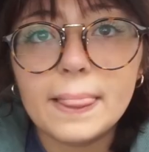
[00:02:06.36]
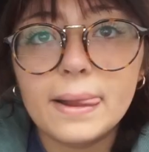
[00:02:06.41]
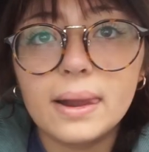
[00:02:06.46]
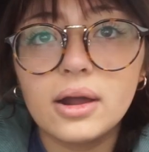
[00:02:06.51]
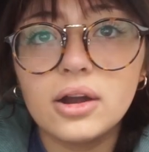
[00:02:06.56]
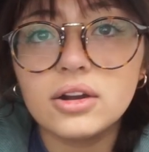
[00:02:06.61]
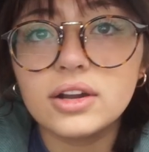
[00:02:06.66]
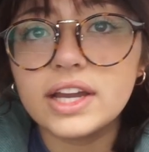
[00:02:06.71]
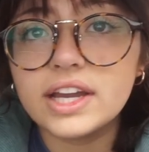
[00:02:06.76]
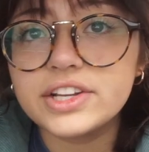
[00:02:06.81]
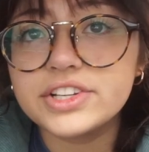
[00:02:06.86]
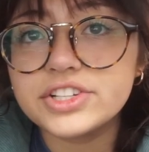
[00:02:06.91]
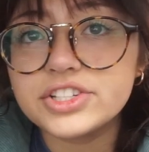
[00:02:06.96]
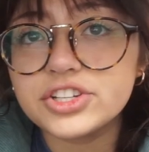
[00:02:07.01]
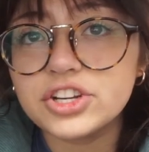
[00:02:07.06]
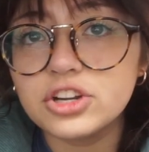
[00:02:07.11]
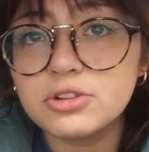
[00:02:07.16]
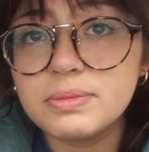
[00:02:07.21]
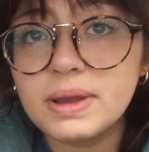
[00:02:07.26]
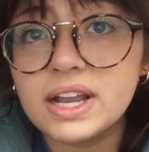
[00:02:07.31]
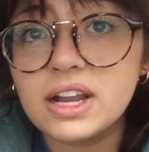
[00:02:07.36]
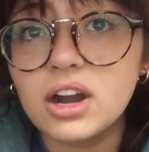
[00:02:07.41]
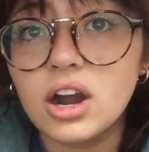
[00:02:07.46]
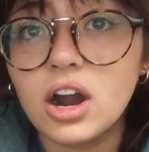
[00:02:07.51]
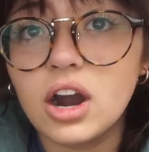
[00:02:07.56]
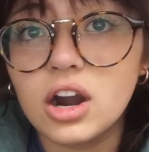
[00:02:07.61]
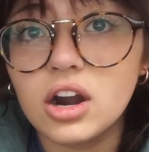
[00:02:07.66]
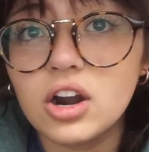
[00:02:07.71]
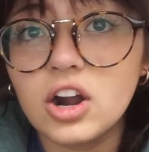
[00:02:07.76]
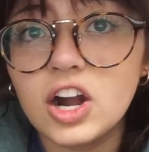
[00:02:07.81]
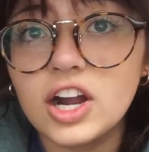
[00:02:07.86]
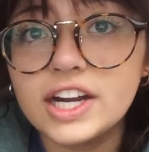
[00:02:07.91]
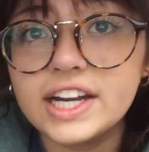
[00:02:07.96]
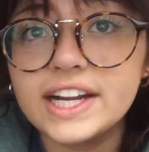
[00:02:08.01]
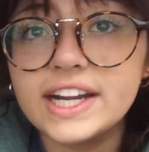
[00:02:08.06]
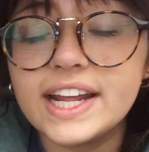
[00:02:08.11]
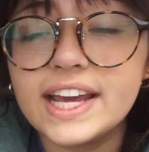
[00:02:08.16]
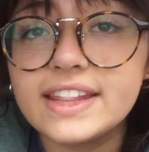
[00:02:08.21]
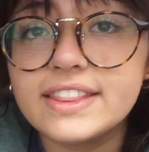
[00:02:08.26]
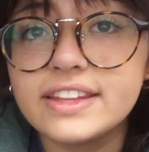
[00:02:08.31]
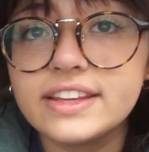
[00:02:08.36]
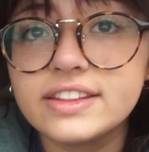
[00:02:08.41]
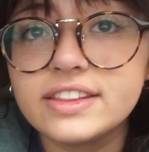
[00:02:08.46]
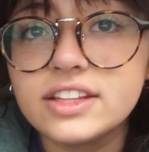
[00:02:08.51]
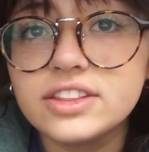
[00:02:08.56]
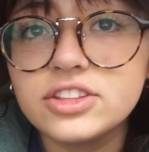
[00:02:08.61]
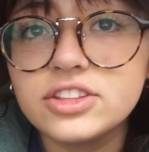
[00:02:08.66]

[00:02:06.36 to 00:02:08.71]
Okay, I just turned my car on and I think that